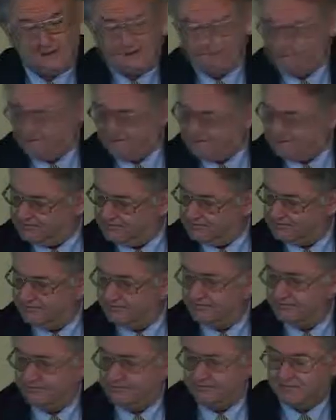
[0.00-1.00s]
And
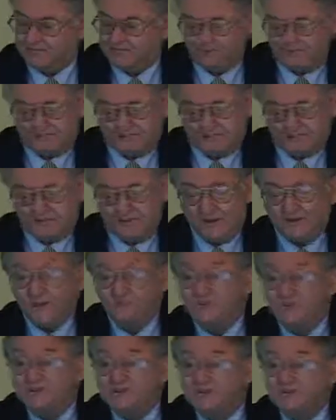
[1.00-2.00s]
we
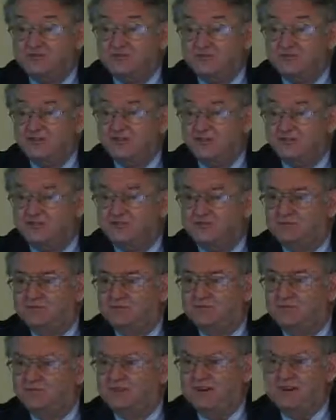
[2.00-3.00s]
can do this for birds
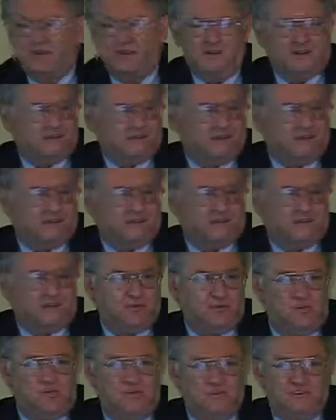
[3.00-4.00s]
because
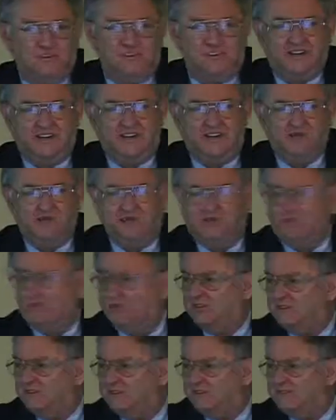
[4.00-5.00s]
the world is
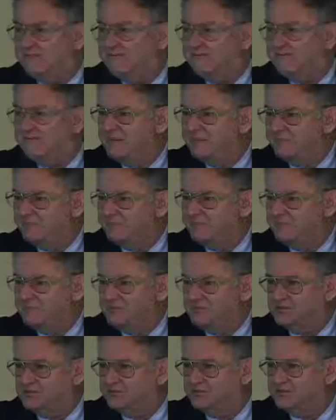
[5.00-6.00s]
full of
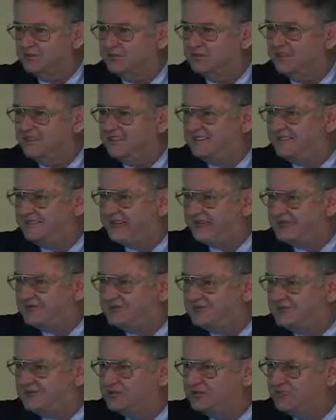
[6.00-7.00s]
millions, probably
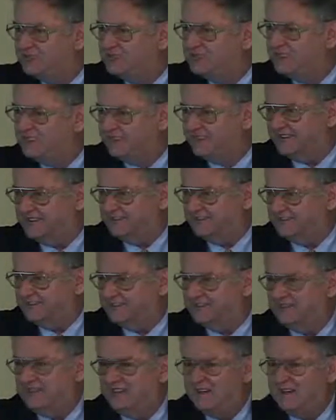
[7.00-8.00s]
tens of
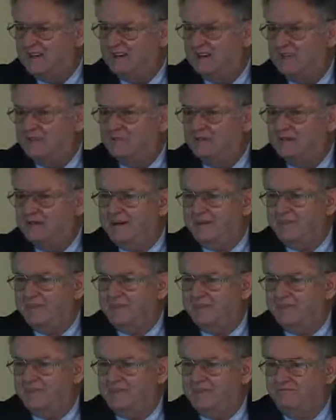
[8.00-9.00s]
millions of
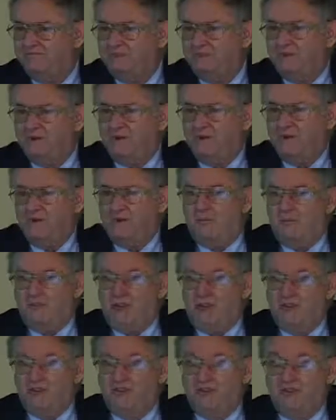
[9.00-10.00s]
people who are
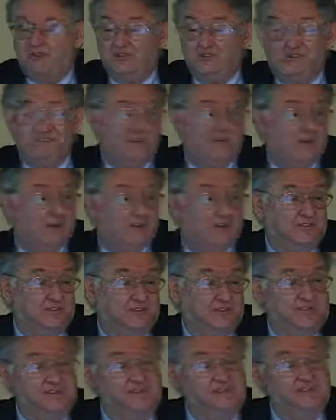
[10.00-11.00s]
passionate about
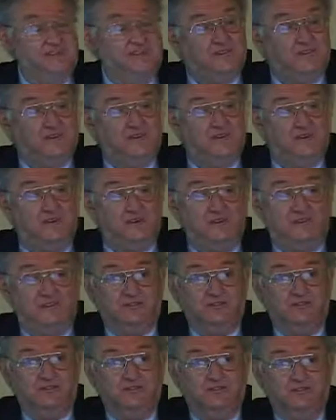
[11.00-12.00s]
identifying
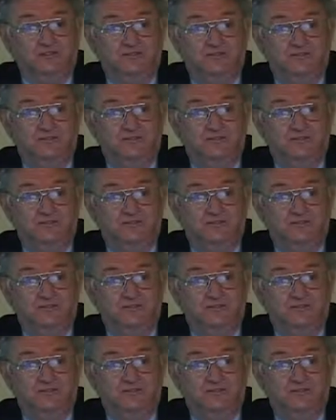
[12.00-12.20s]
birds.